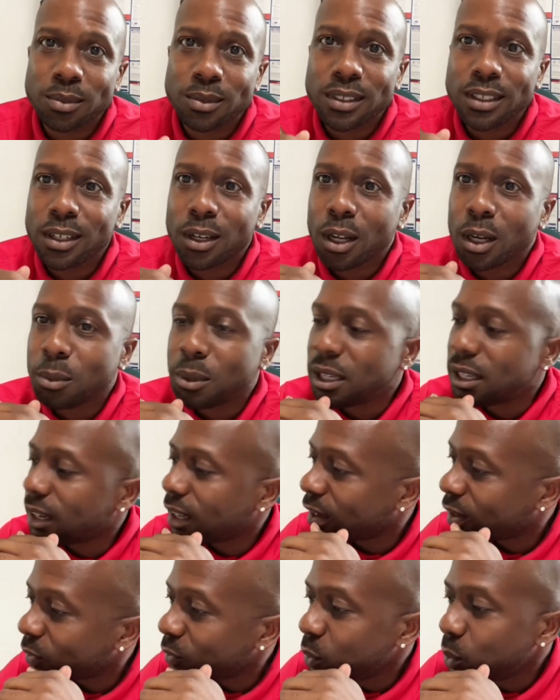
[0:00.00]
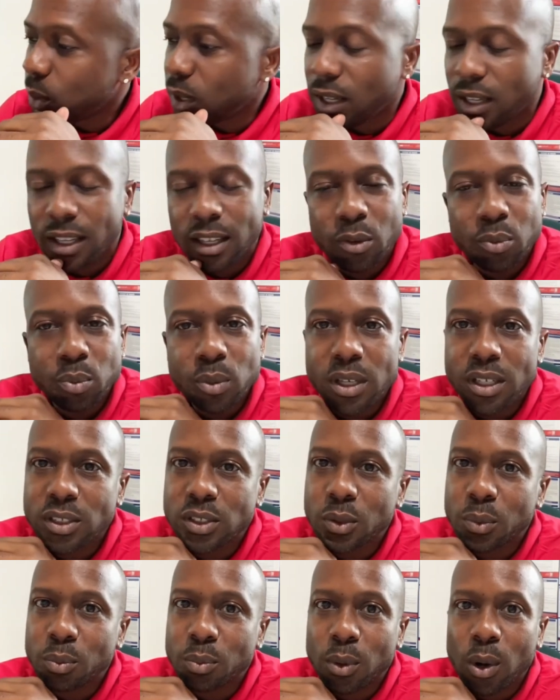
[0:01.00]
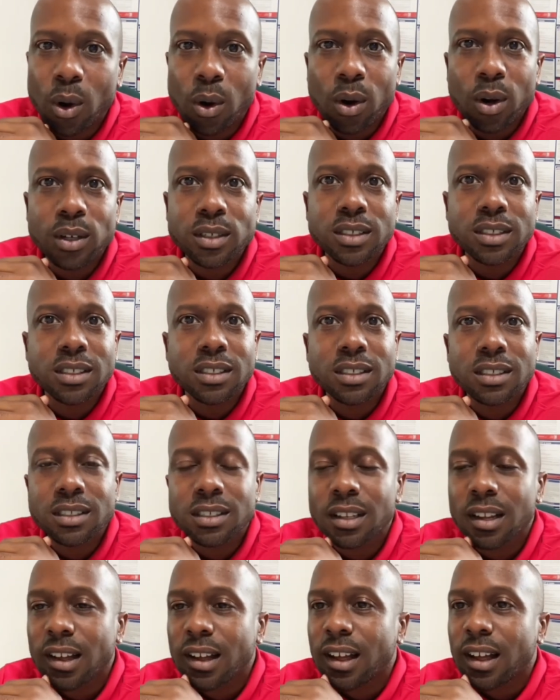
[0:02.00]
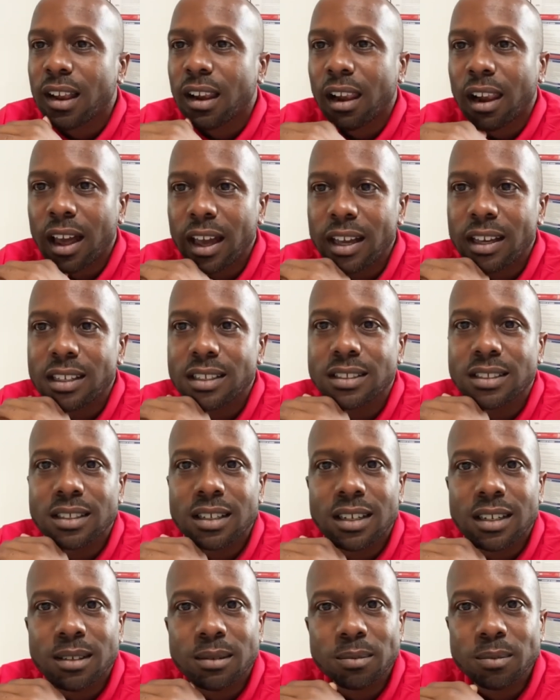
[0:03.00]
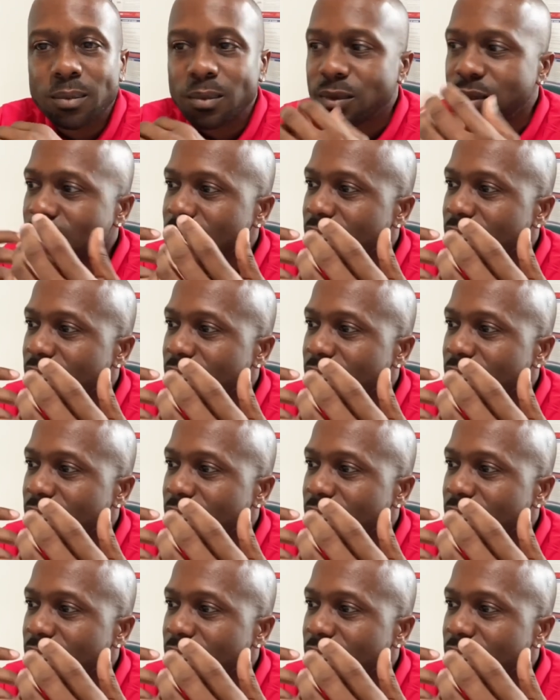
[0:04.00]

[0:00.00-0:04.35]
You know what I mean? Now, if you ain't giving me some hearts and likes and